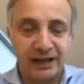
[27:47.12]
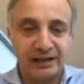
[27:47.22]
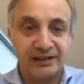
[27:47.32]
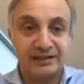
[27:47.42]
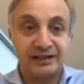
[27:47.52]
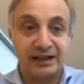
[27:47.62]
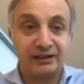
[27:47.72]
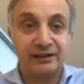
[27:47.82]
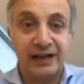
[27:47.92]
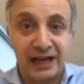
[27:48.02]
and it's
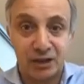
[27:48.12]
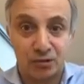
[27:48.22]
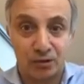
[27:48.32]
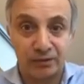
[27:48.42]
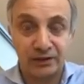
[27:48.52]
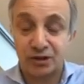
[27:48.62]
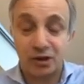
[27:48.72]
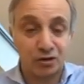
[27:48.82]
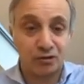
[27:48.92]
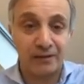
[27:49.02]
entirely natural. It's
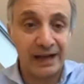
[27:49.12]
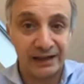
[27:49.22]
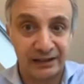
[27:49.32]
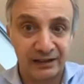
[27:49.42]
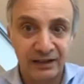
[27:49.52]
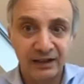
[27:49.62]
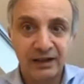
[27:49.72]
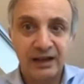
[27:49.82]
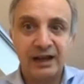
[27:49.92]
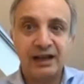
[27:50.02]
not traumatic,
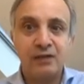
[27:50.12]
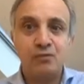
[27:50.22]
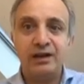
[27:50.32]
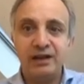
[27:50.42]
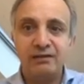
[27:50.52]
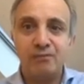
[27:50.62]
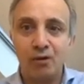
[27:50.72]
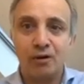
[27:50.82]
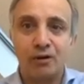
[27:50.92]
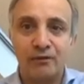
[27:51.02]
and, and we need
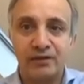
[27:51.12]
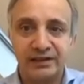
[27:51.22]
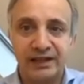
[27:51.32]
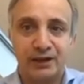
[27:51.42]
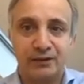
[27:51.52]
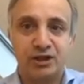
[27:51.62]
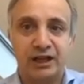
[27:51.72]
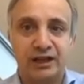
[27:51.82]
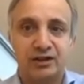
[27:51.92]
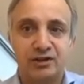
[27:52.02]
more of this kind of
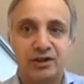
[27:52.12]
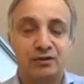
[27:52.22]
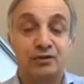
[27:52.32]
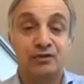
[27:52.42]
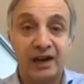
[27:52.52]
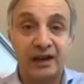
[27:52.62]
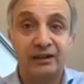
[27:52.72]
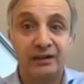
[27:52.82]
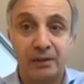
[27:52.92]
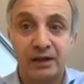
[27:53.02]
change, you know, to
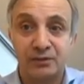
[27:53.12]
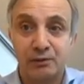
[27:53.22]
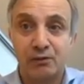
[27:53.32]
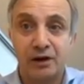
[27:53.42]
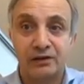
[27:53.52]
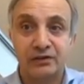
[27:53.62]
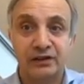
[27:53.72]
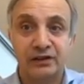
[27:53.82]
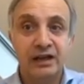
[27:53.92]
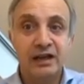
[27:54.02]
finally bust bureaucracy